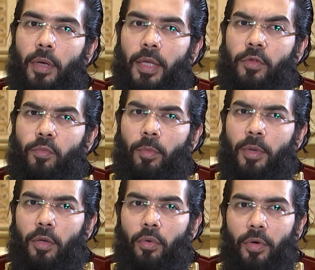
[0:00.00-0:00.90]
at this
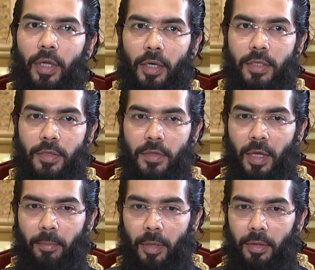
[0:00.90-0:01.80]
moment I don't recollect his
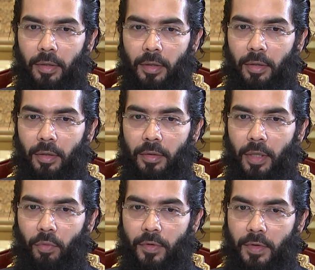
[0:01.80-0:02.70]
name, but
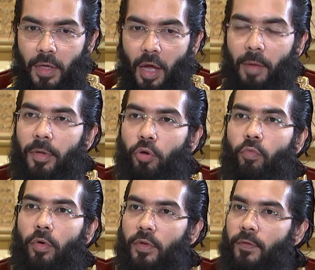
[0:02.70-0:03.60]
there was a Sahabi who
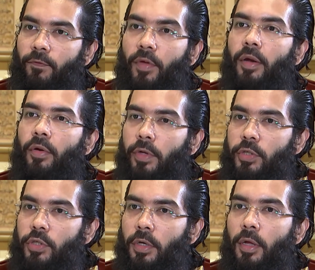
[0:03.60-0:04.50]
was very
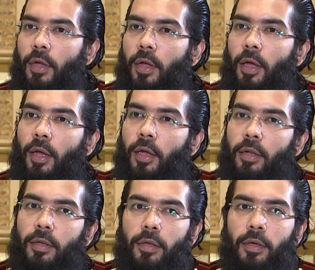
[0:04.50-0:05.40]
rich,
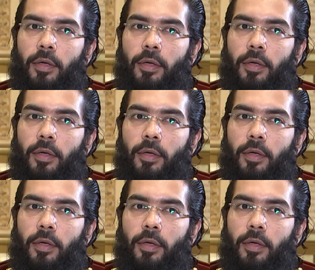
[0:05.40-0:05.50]
and